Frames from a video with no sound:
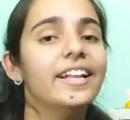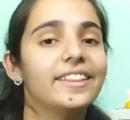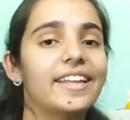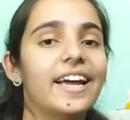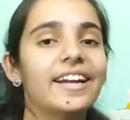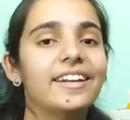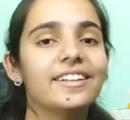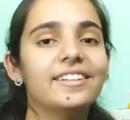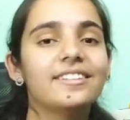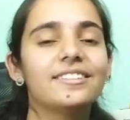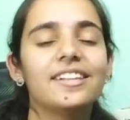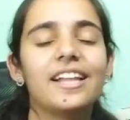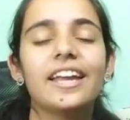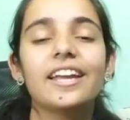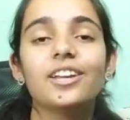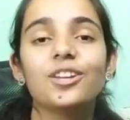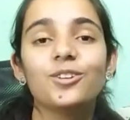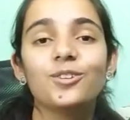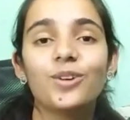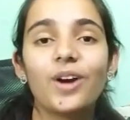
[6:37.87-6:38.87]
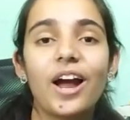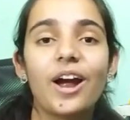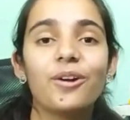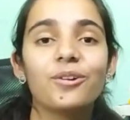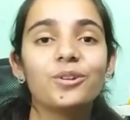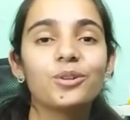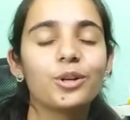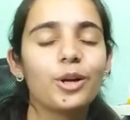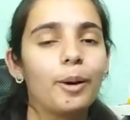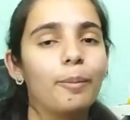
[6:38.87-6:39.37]
That is like you
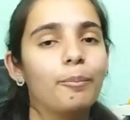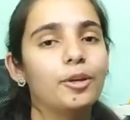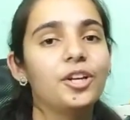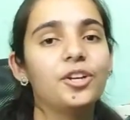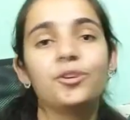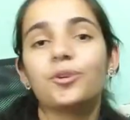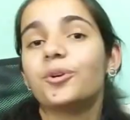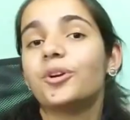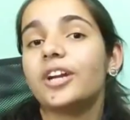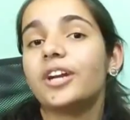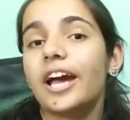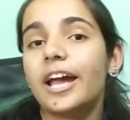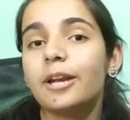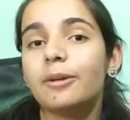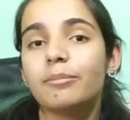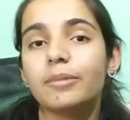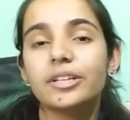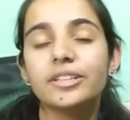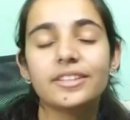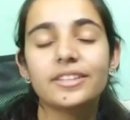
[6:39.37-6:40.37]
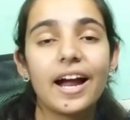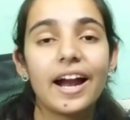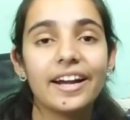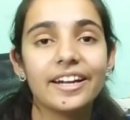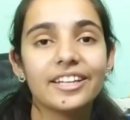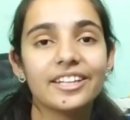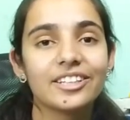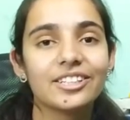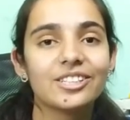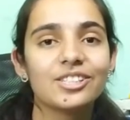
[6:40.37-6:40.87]
have to complete your 9-month
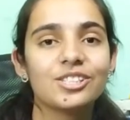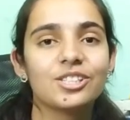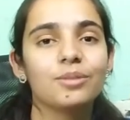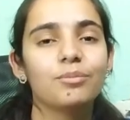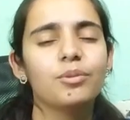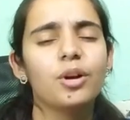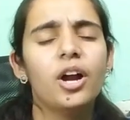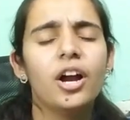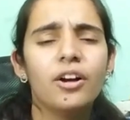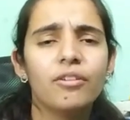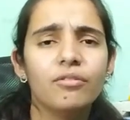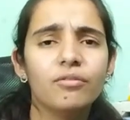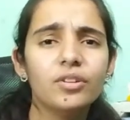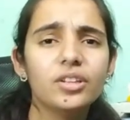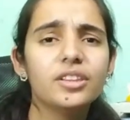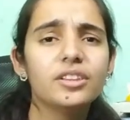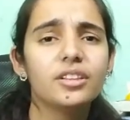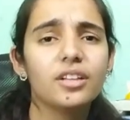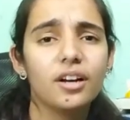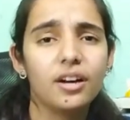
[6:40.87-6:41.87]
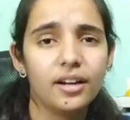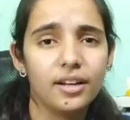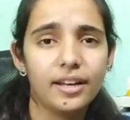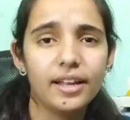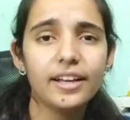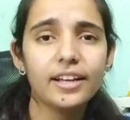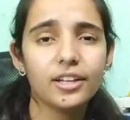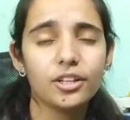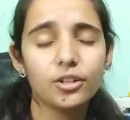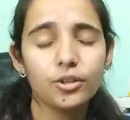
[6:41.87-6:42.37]
articleship with
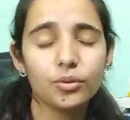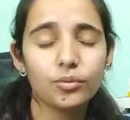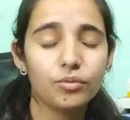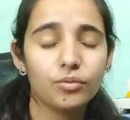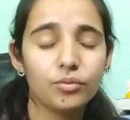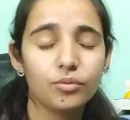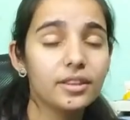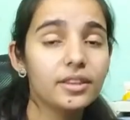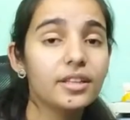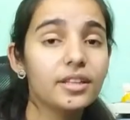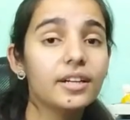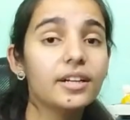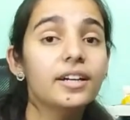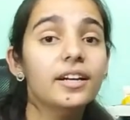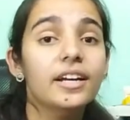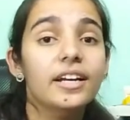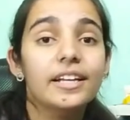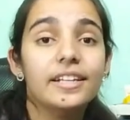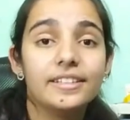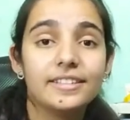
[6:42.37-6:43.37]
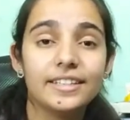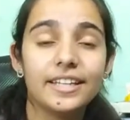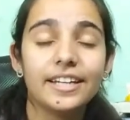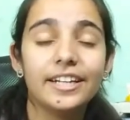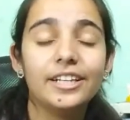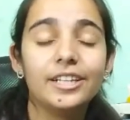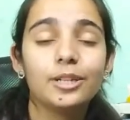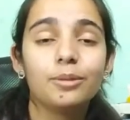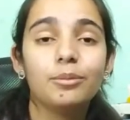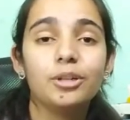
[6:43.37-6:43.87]
the
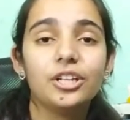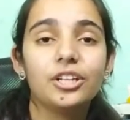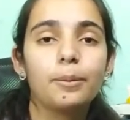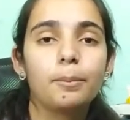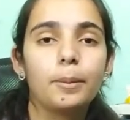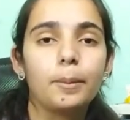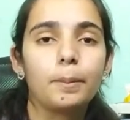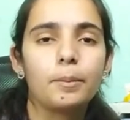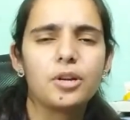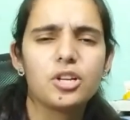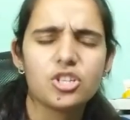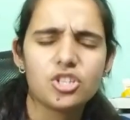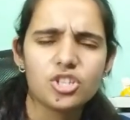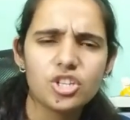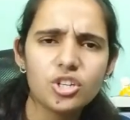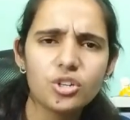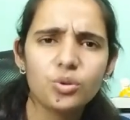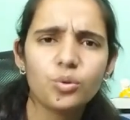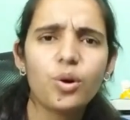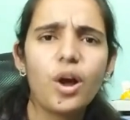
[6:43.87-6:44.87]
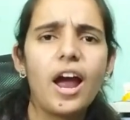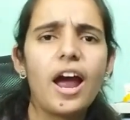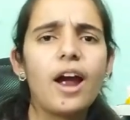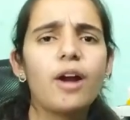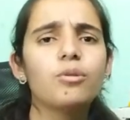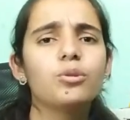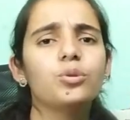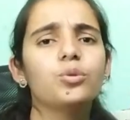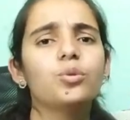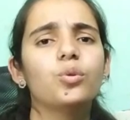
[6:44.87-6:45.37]
CA intermediate preparation. You
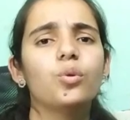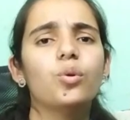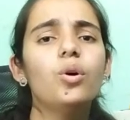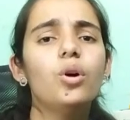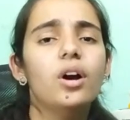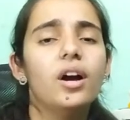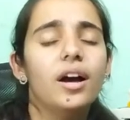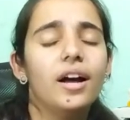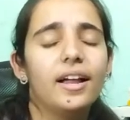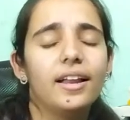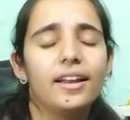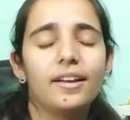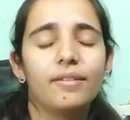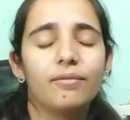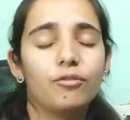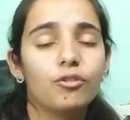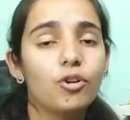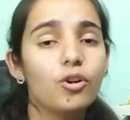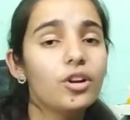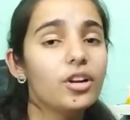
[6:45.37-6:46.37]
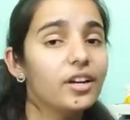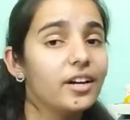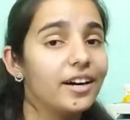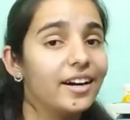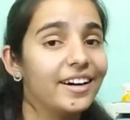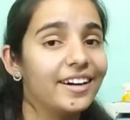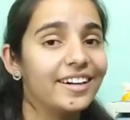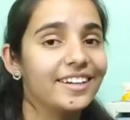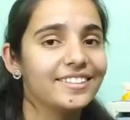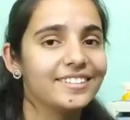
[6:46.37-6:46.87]
have to go for
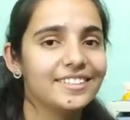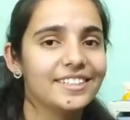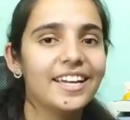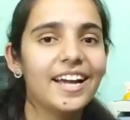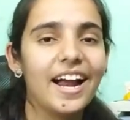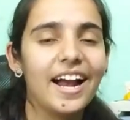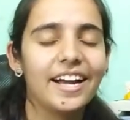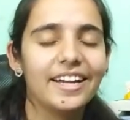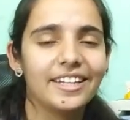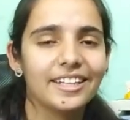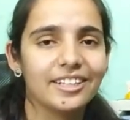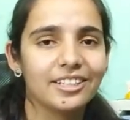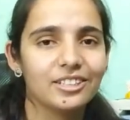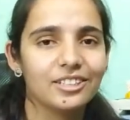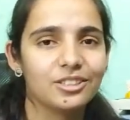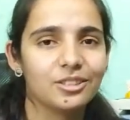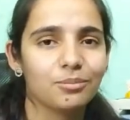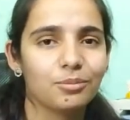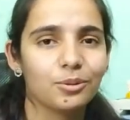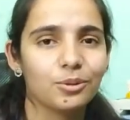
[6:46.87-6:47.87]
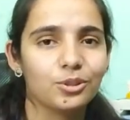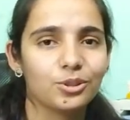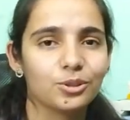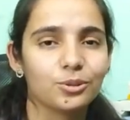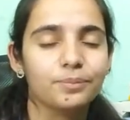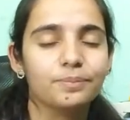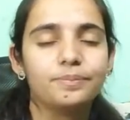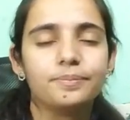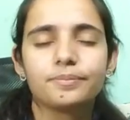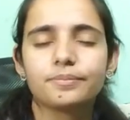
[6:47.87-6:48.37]
CA articleship
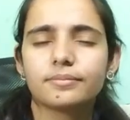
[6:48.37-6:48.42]
also.